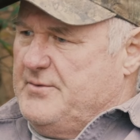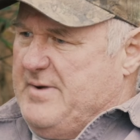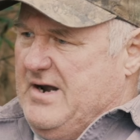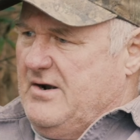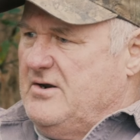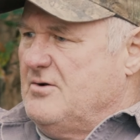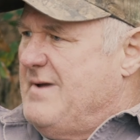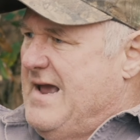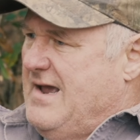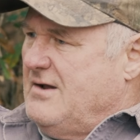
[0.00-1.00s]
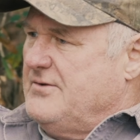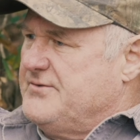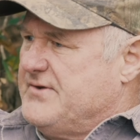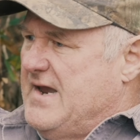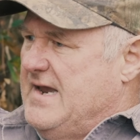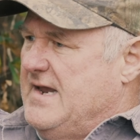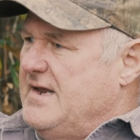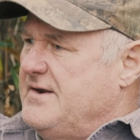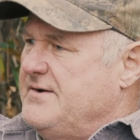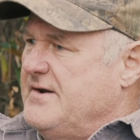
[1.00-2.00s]
the burial mounds,
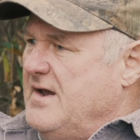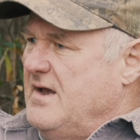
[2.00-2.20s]
and